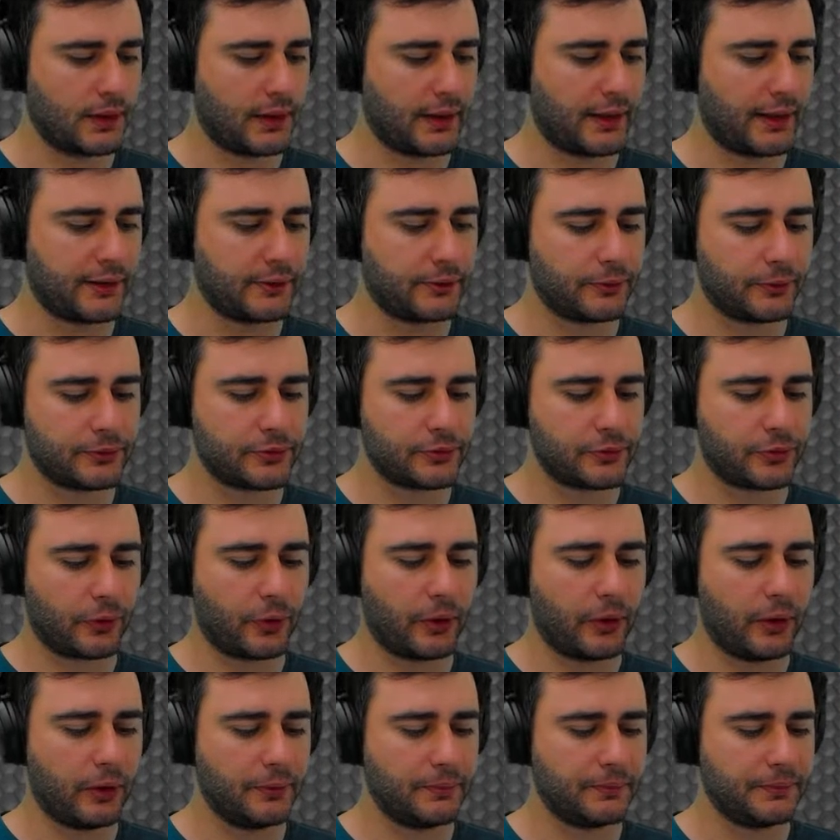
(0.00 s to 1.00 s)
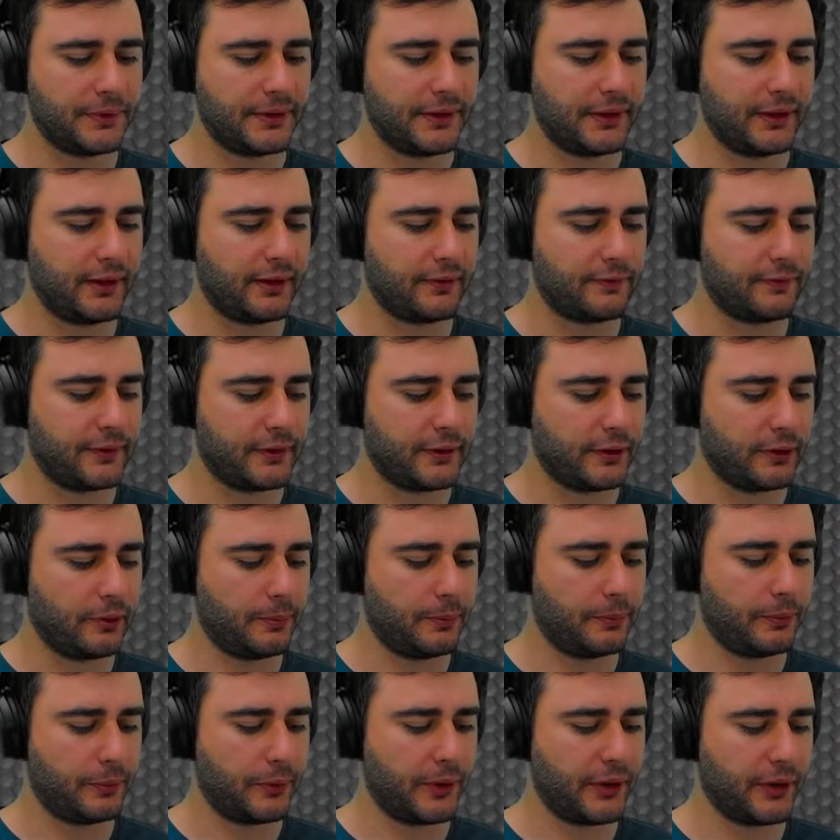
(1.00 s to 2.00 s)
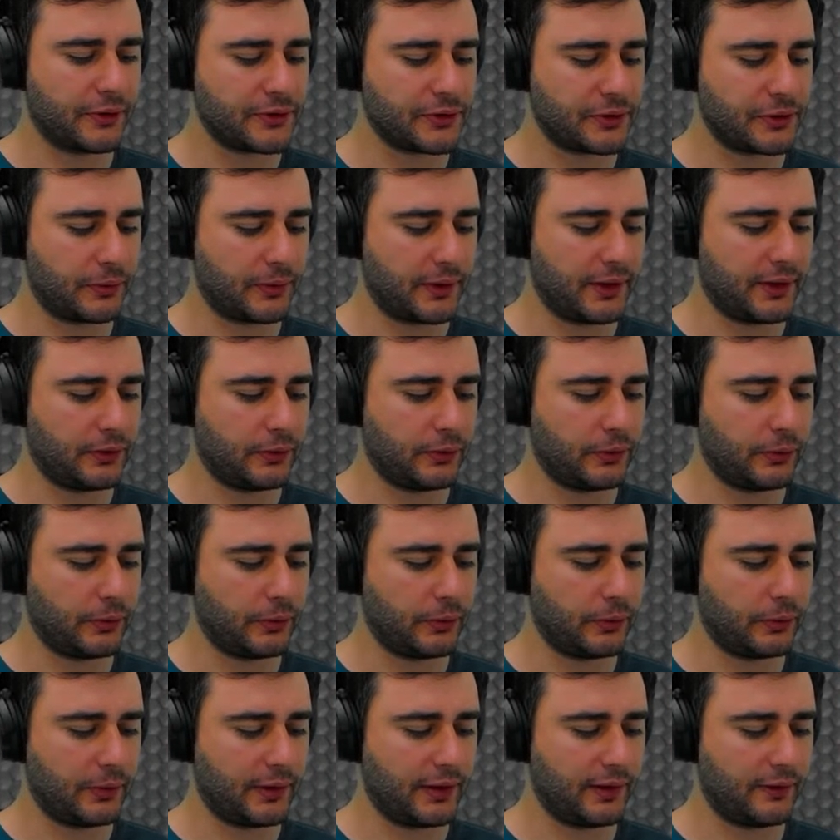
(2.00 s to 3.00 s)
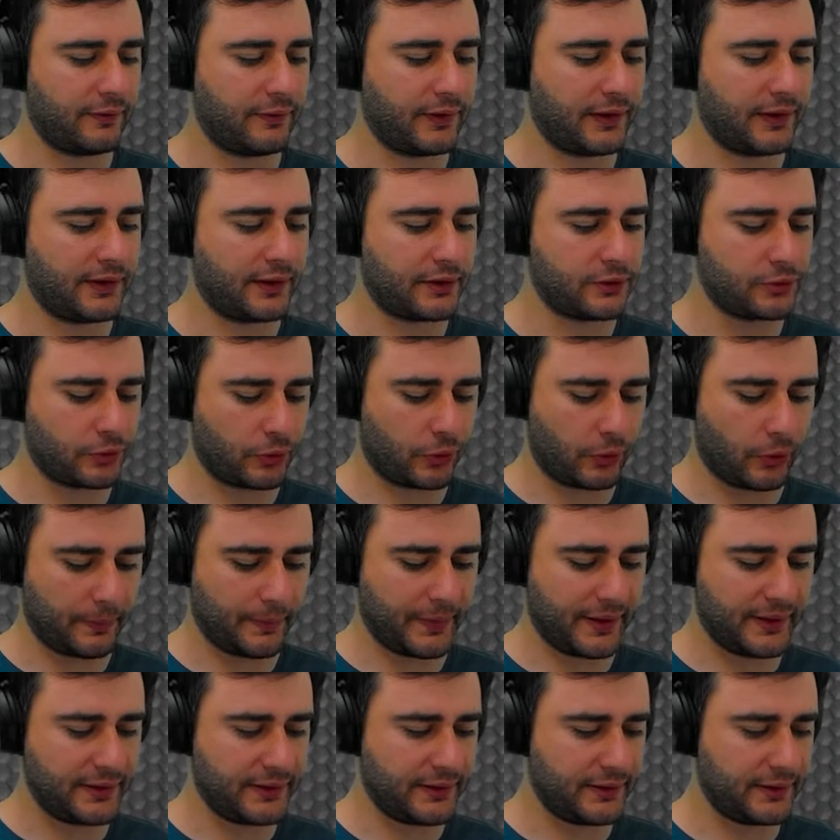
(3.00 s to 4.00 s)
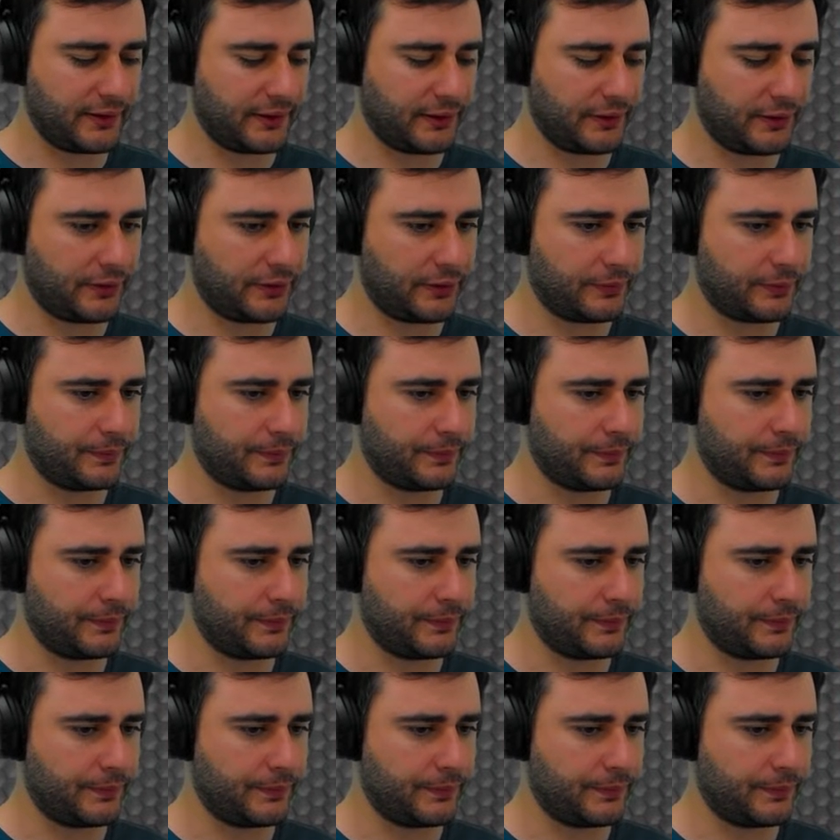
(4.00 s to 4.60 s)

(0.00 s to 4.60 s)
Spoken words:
And to draw the envelope, we also need to give it a draw method here.